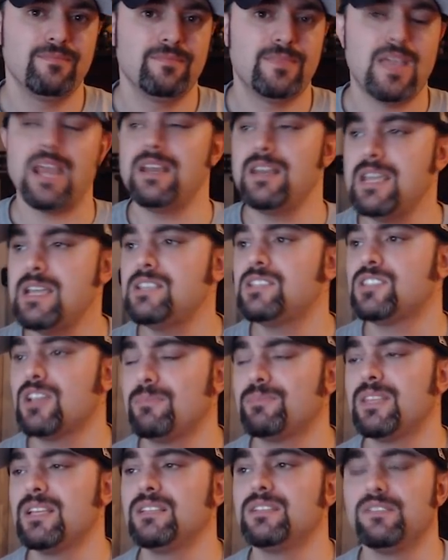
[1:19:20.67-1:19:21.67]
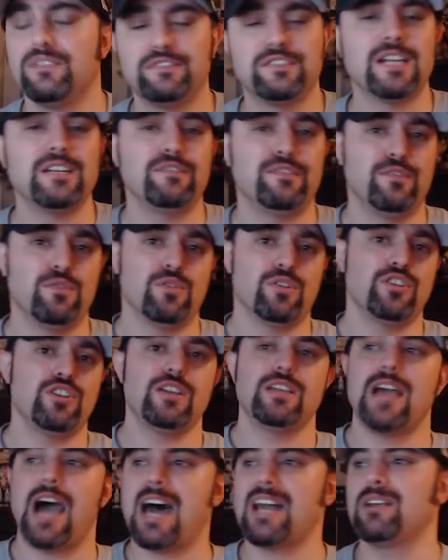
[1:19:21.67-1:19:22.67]
They need something to fight for. You
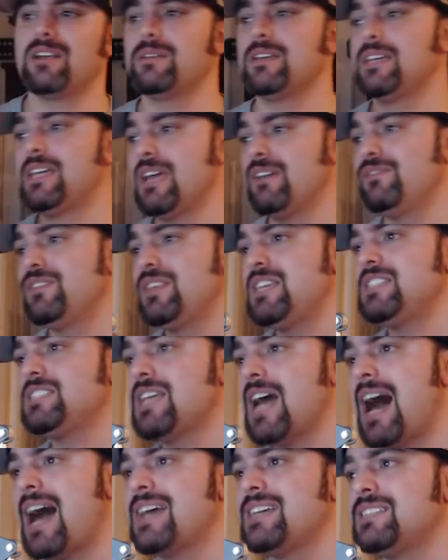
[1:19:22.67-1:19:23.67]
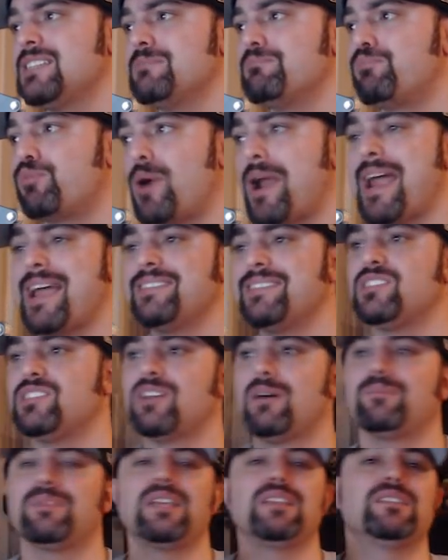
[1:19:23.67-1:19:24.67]
got to give these guys and brands
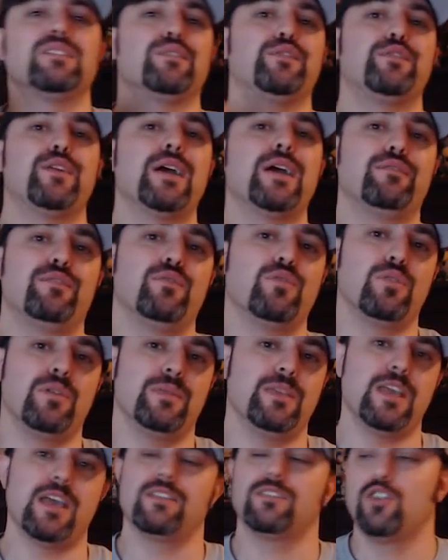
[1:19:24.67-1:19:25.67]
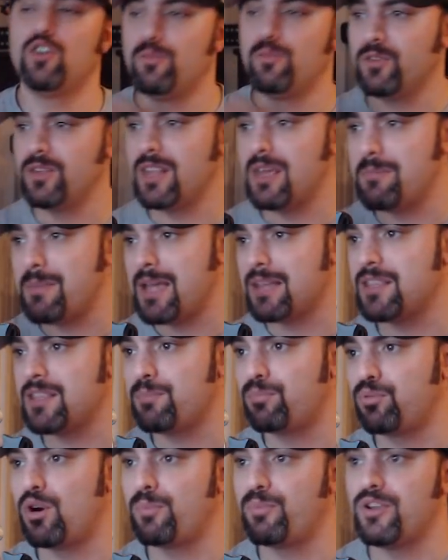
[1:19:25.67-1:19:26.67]
something to fight for in the end. Hopefully, they make the
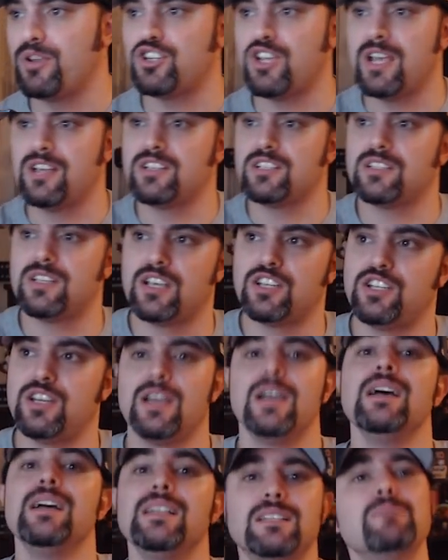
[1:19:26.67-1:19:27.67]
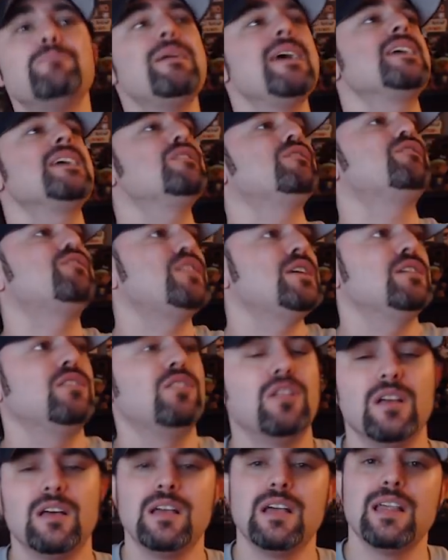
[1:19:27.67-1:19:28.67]
appropriate changes next year to make it
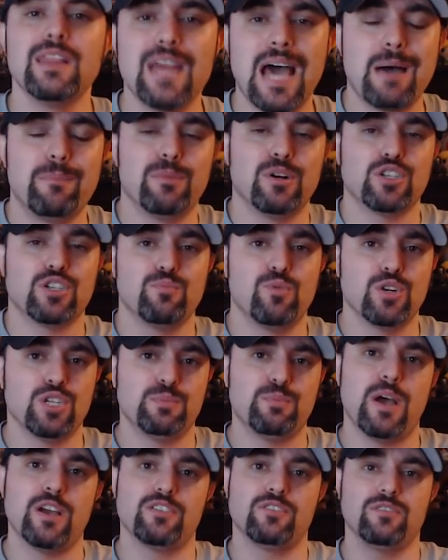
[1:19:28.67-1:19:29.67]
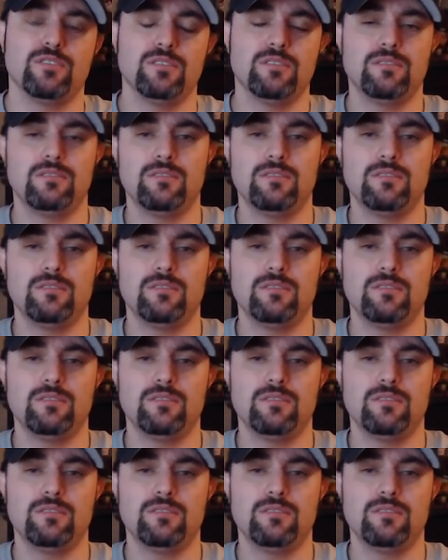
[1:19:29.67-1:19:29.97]
feel that much more special.